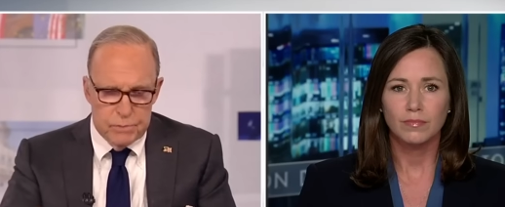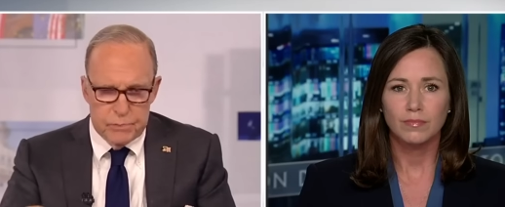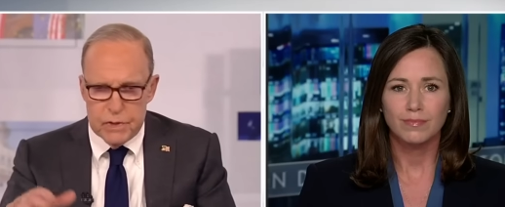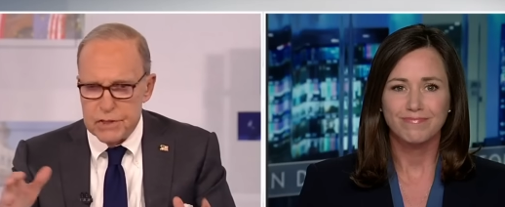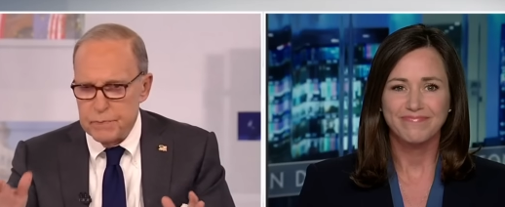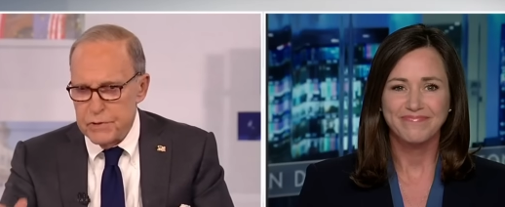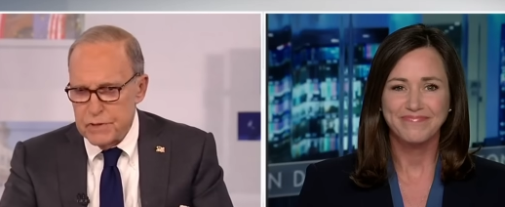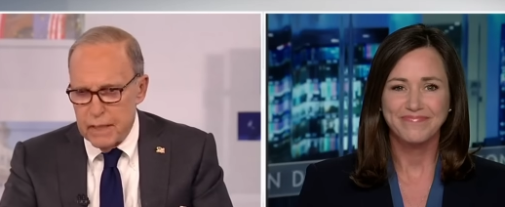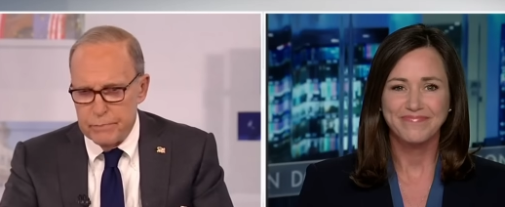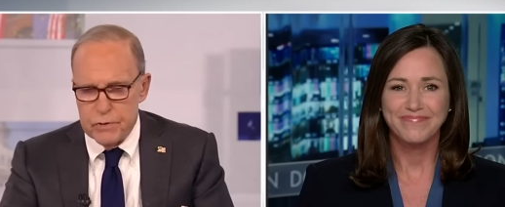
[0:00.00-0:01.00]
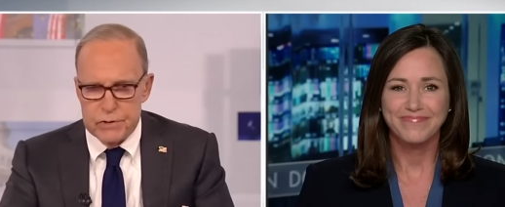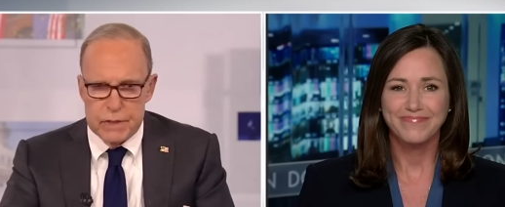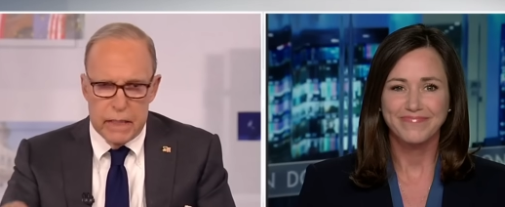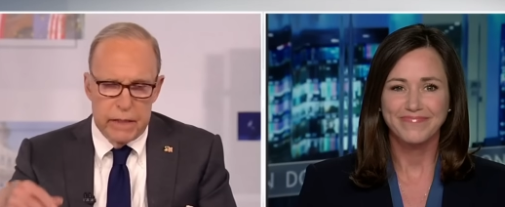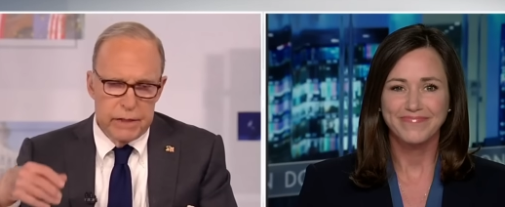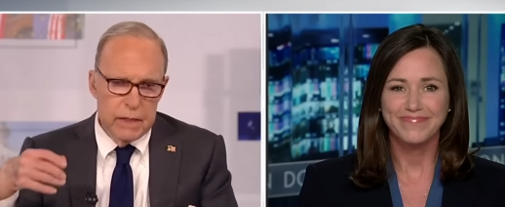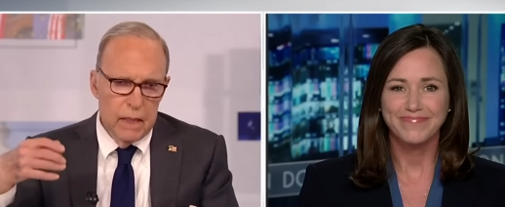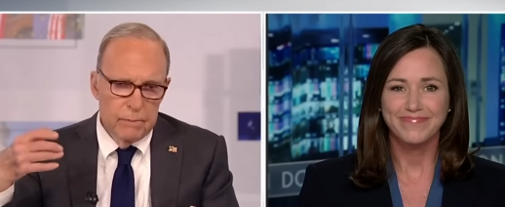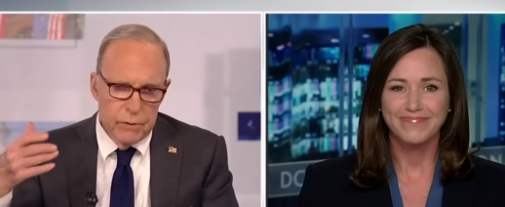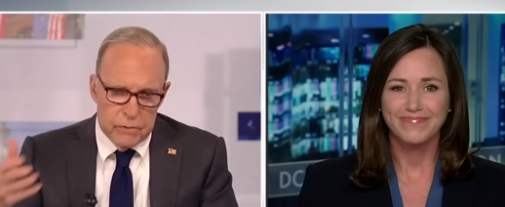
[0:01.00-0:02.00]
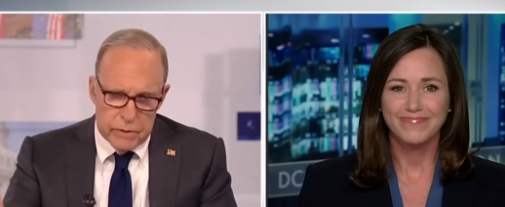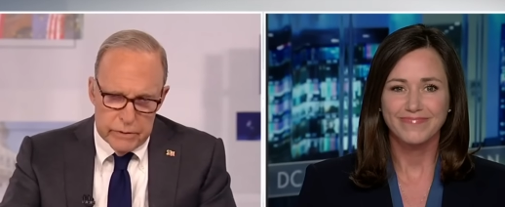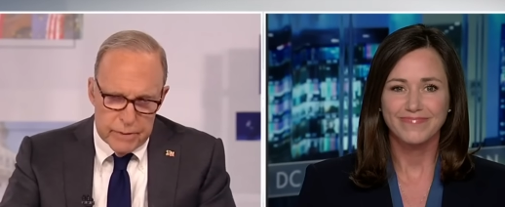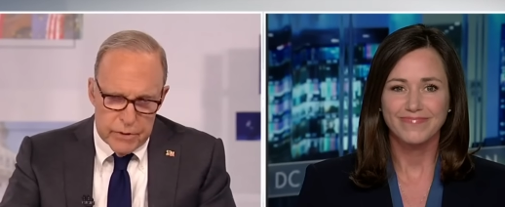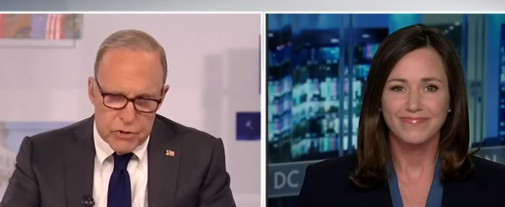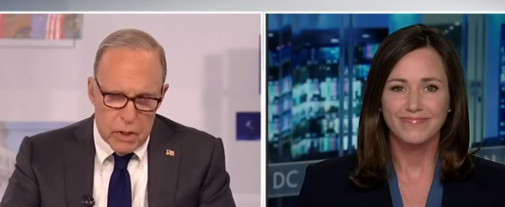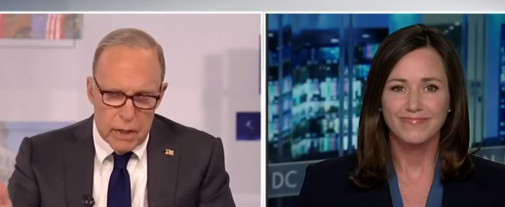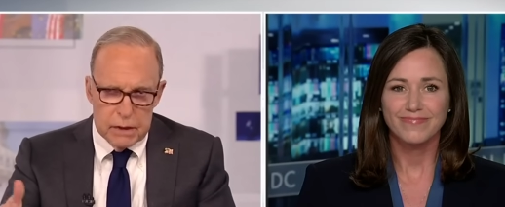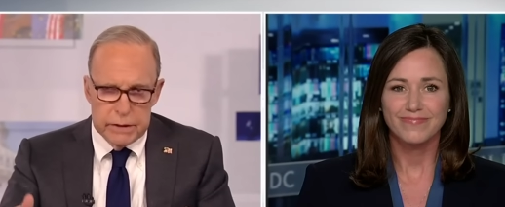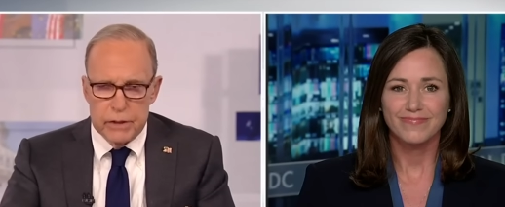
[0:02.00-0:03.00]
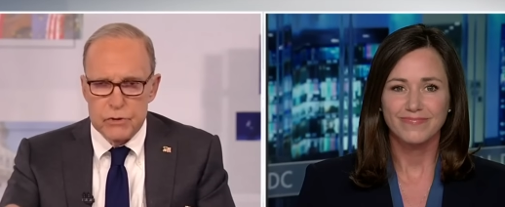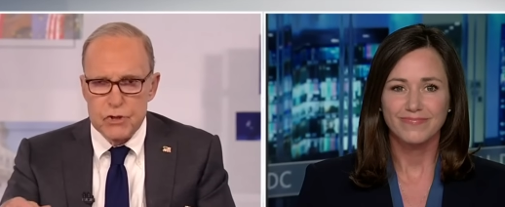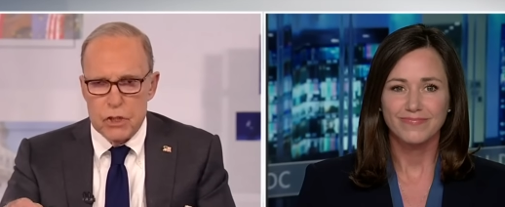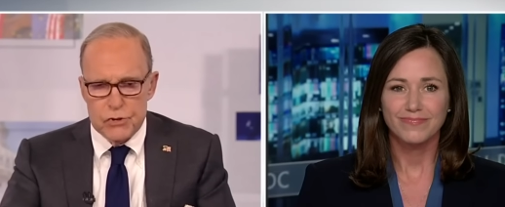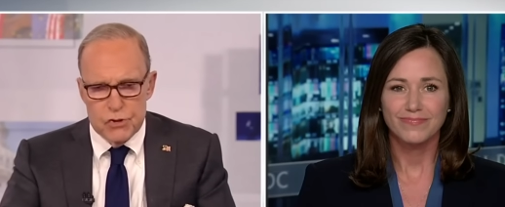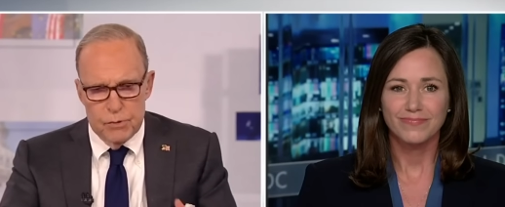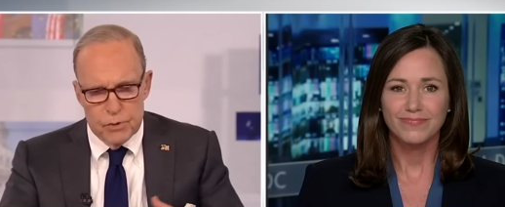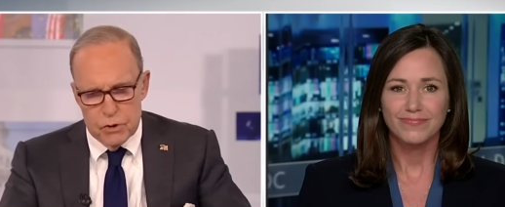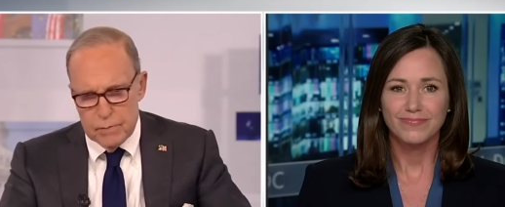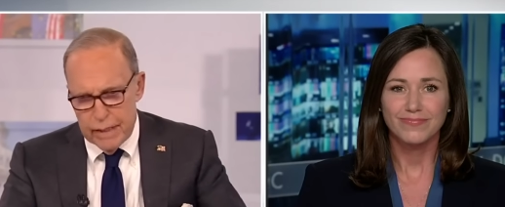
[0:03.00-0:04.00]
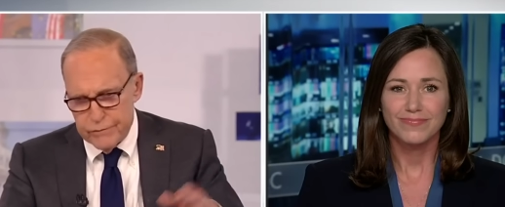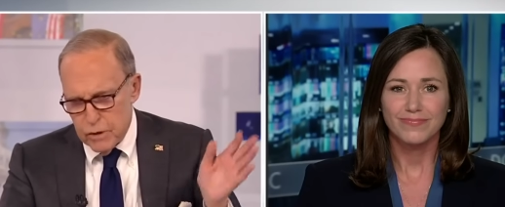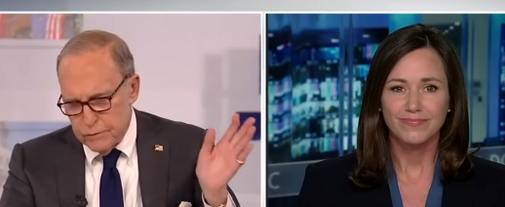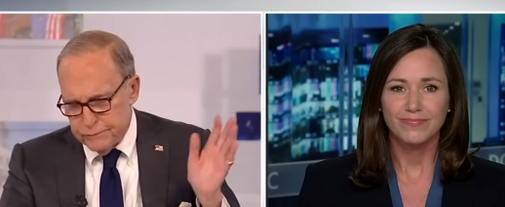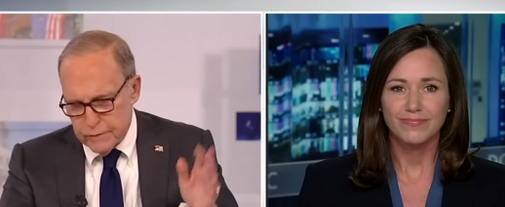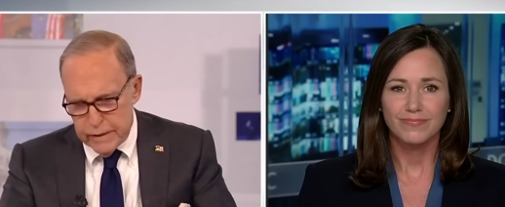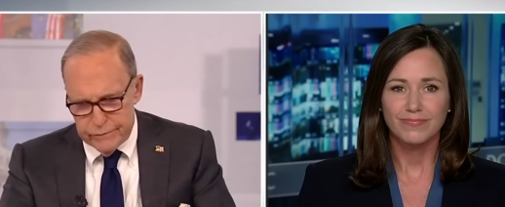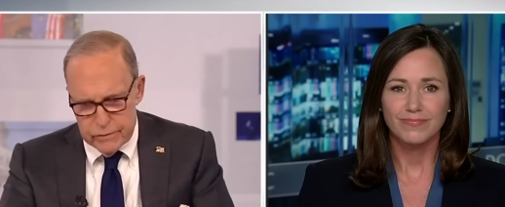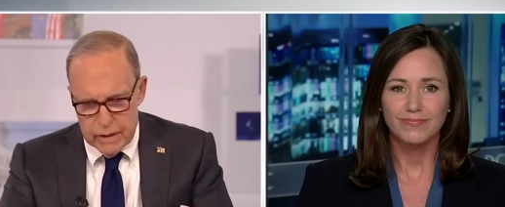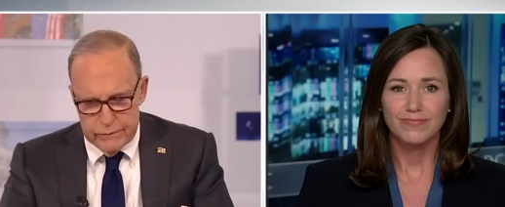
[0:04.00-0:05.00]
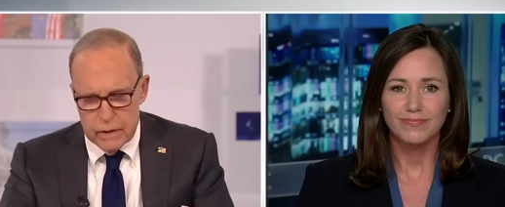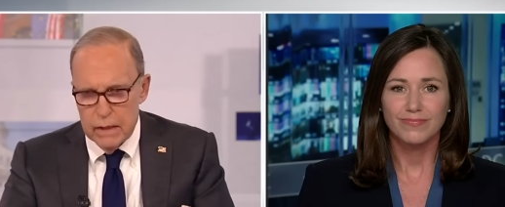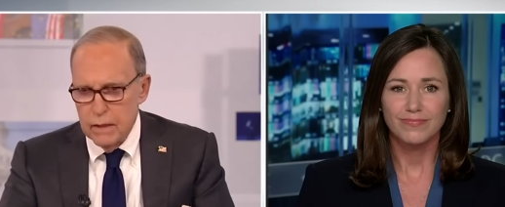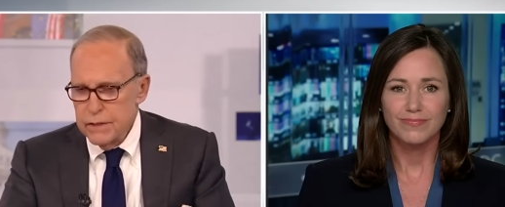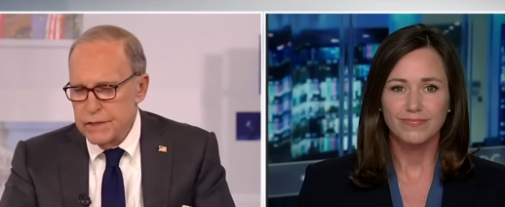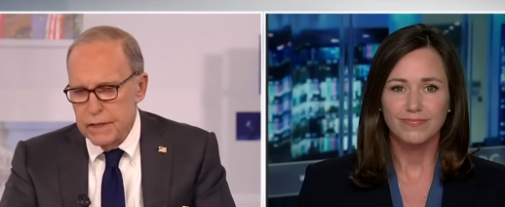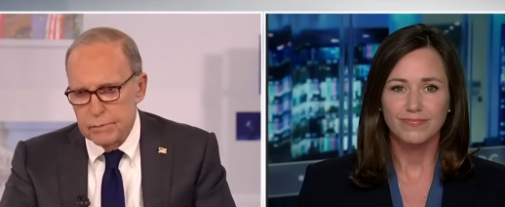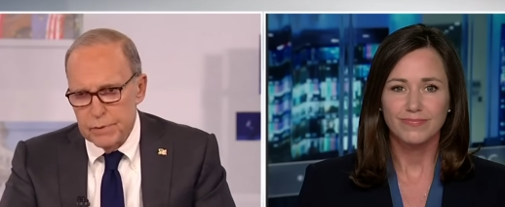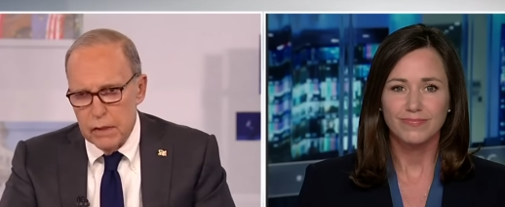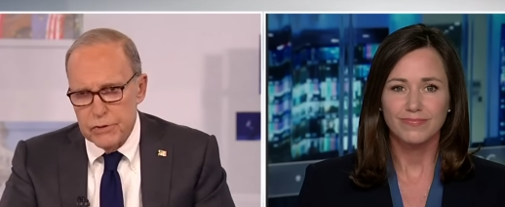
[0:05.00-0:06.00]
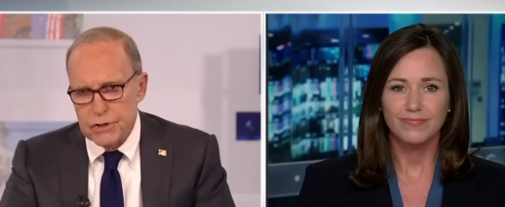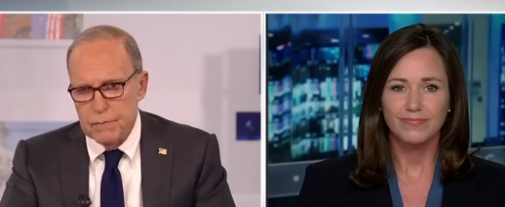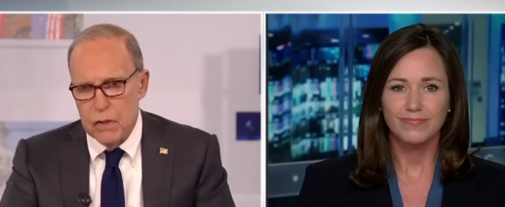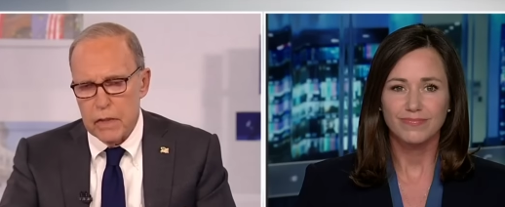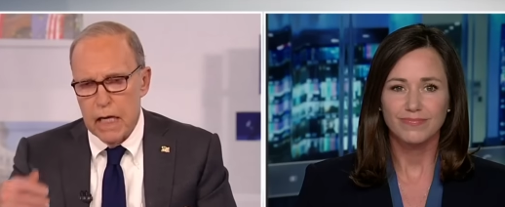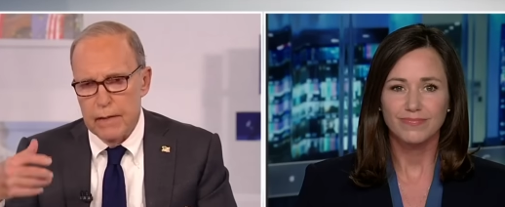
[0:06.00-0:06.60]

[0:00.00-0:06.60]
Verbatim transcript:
Speaker 1: in principles, not personalities. But really, Majority Leader Chuck Schumer, whom I've known forever and ever, still blowing smoke.